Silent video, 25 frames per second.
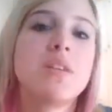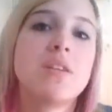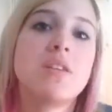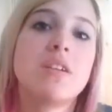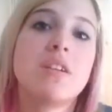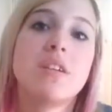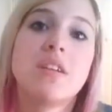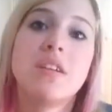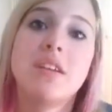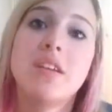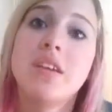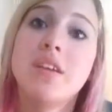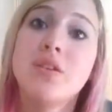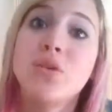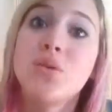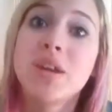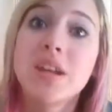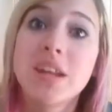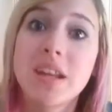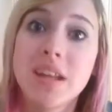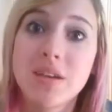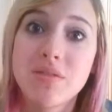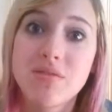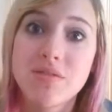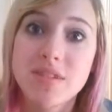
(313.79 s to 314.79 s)
You
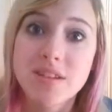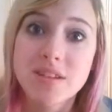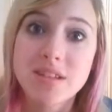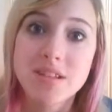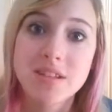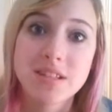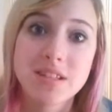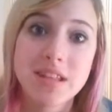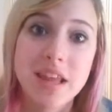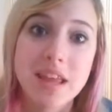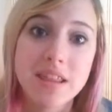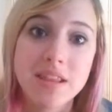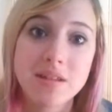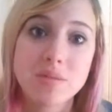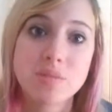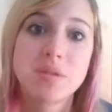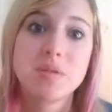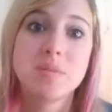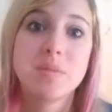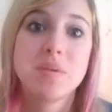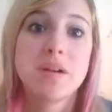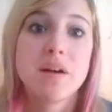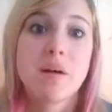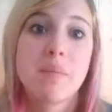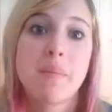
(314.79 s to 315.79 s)
can even send
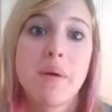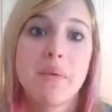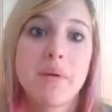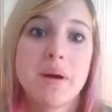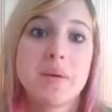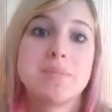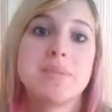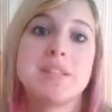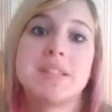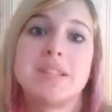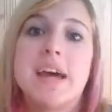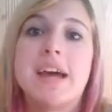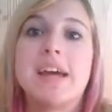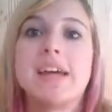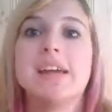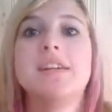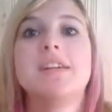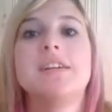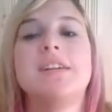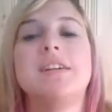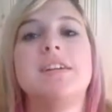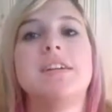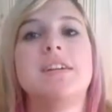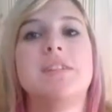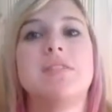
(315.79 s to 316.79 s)
them to me on my
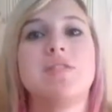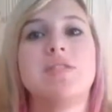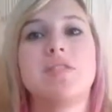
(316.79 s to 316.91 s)
website.